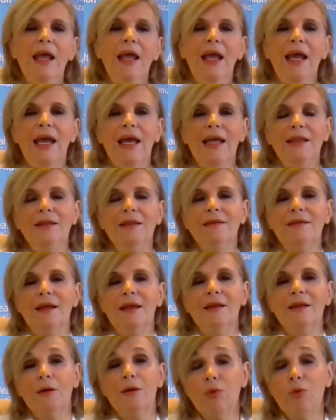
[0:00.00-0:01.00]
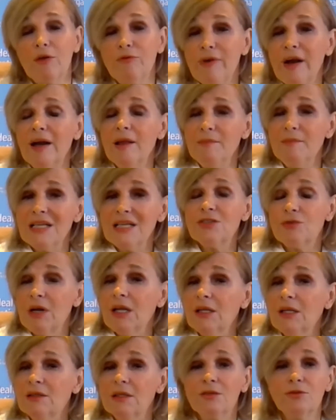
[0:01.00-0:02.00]
and they were very much
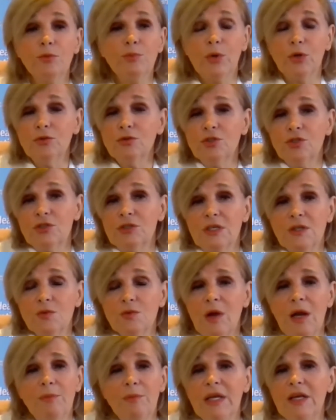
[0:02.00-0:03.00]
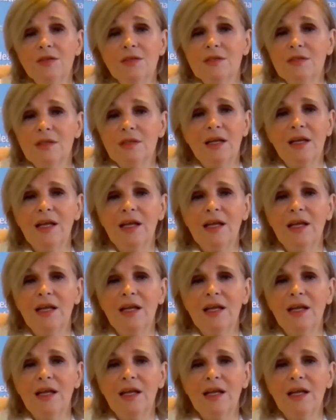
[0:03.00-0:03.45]
related to pollution as well, because